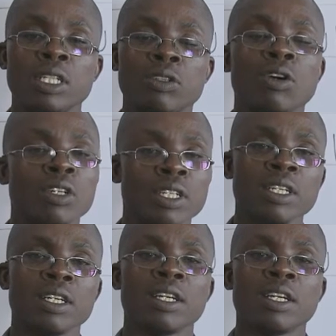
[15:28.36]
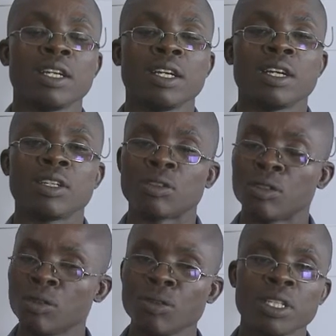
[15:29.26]
told to
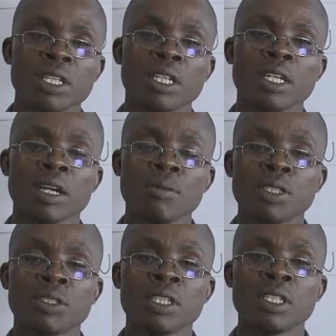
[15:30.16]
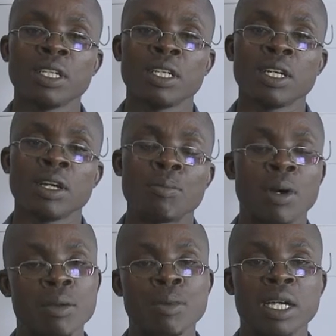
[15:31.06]
do with the chemistry,
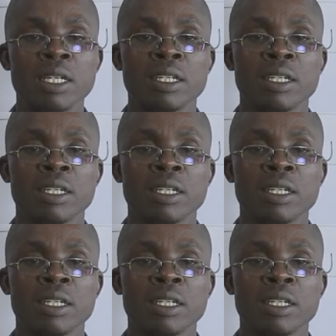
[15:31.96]
bye-bye.